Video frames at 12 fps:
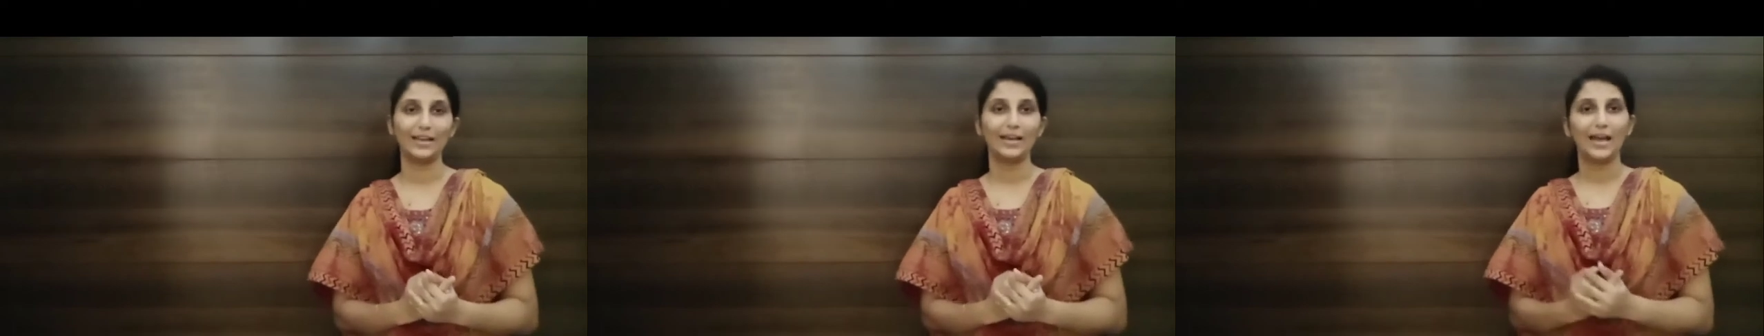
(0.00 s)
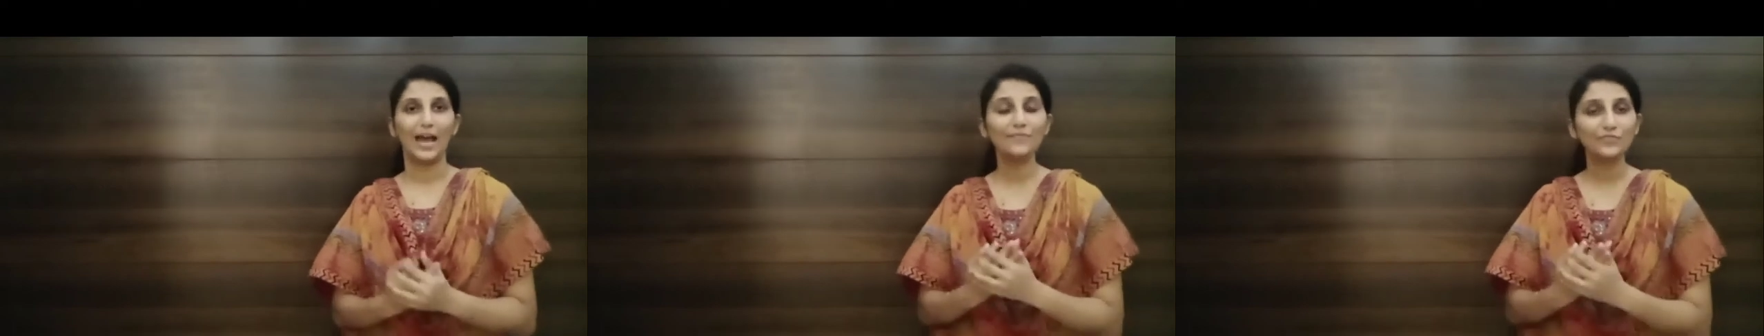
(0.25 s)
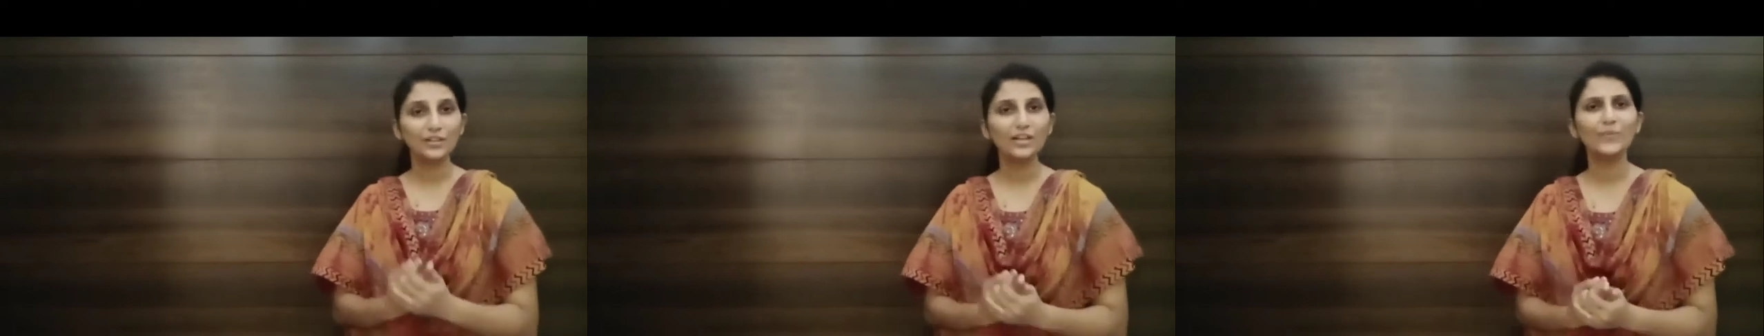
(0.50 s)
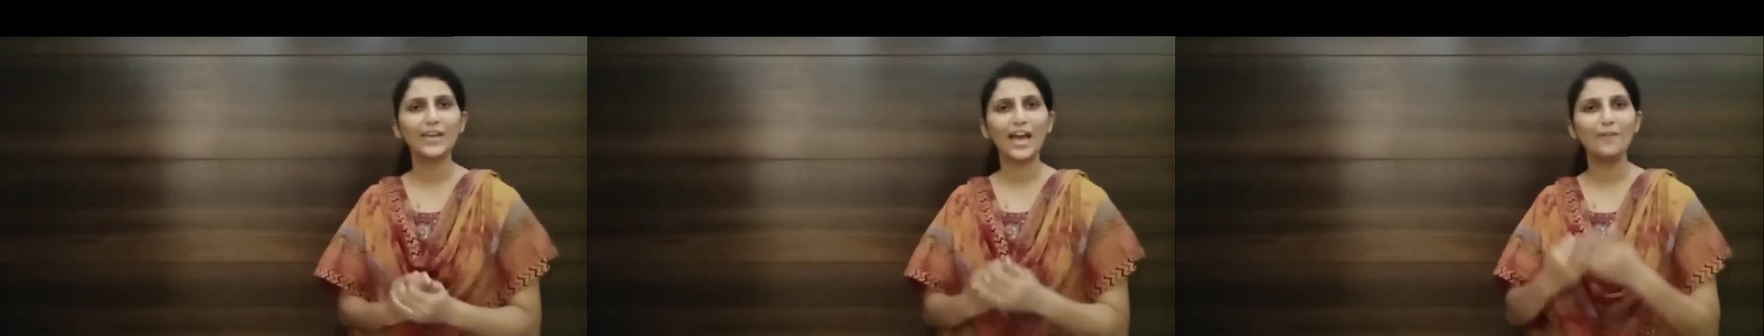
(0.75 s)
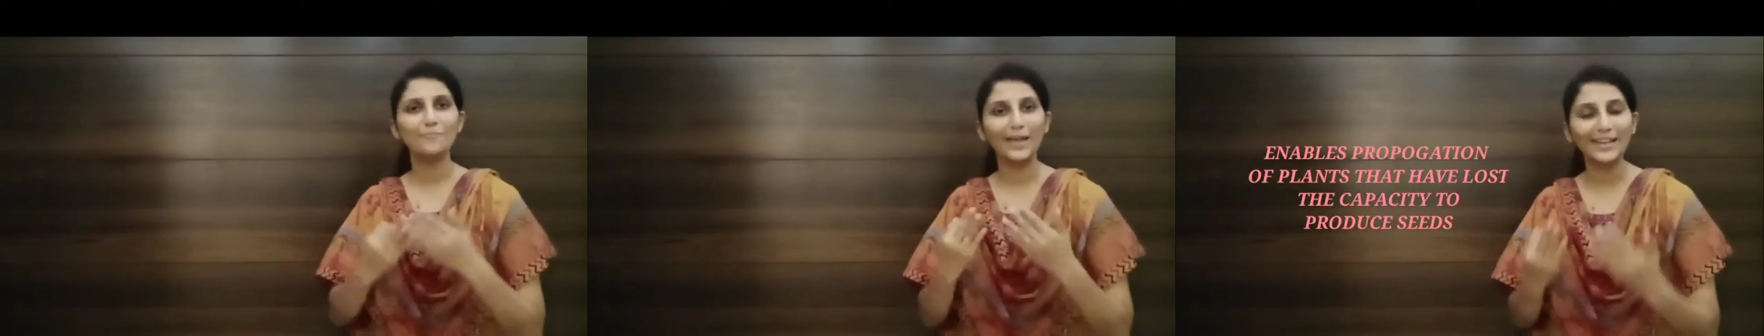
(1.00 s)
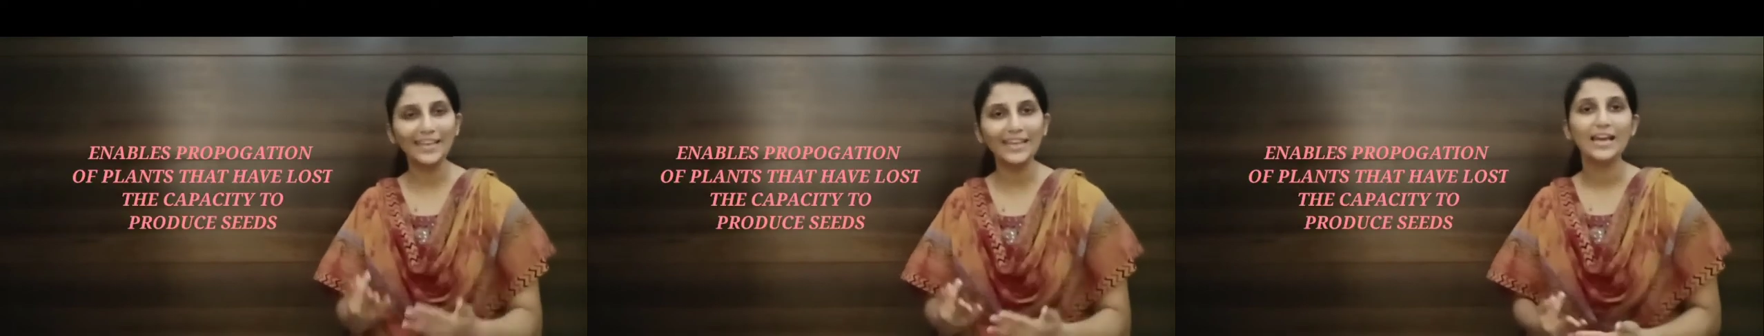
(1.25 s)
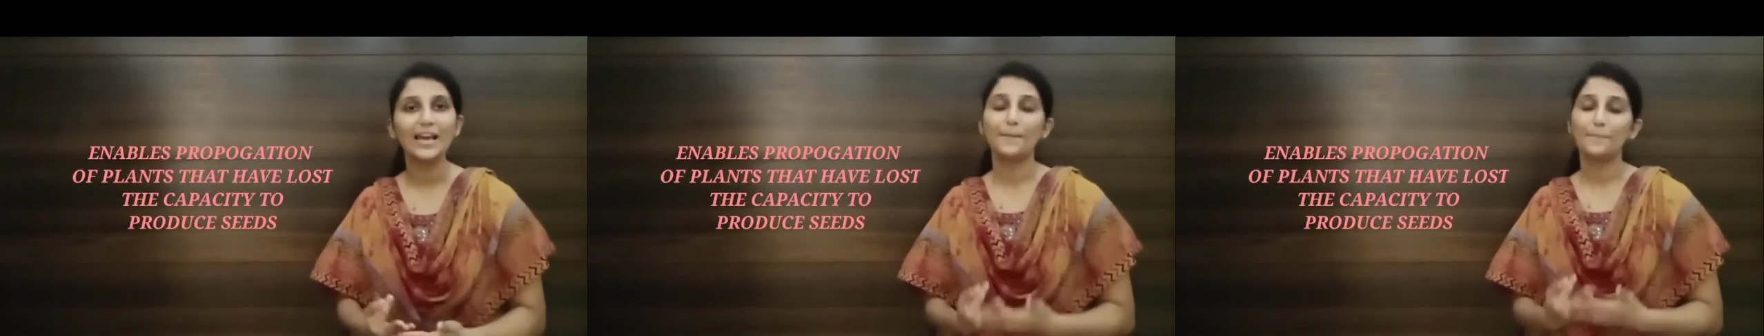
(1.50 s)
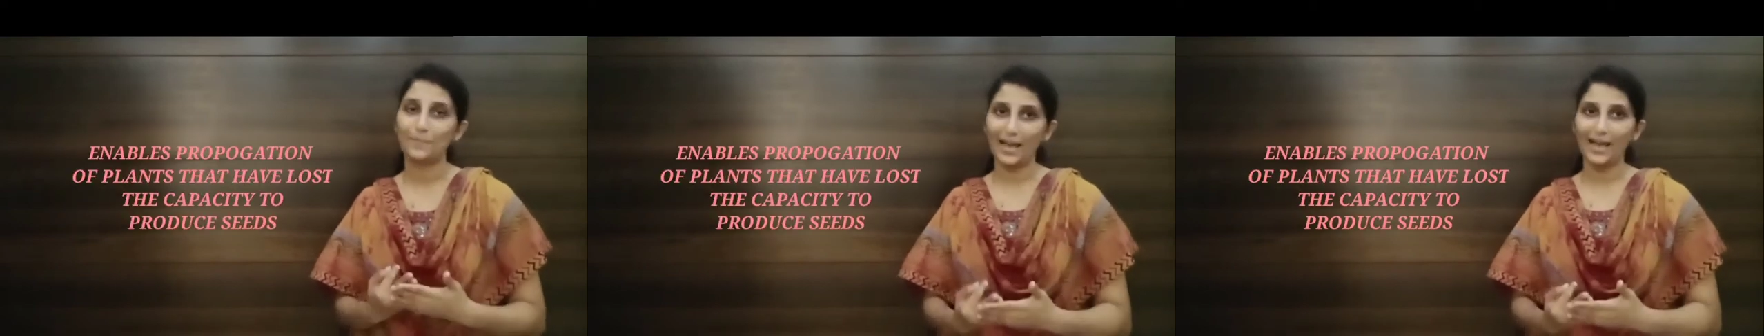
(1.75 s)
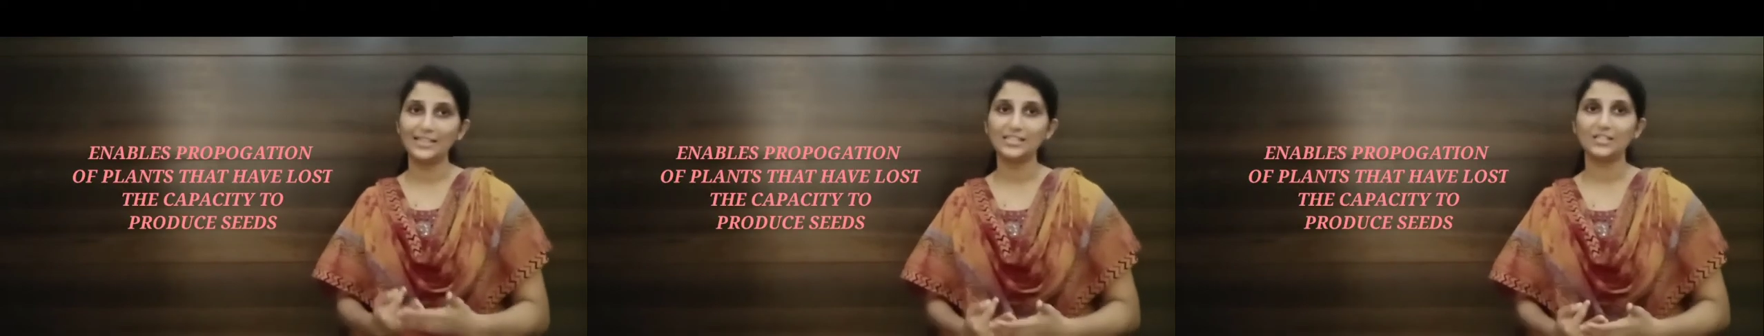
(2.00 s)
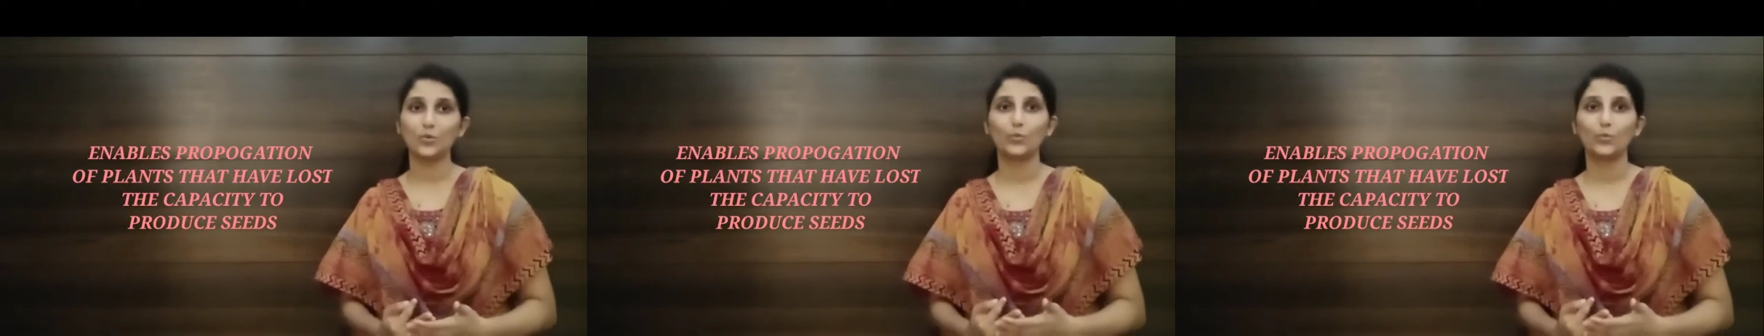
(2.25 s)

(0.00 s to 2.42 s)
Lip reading: And third, we have many plants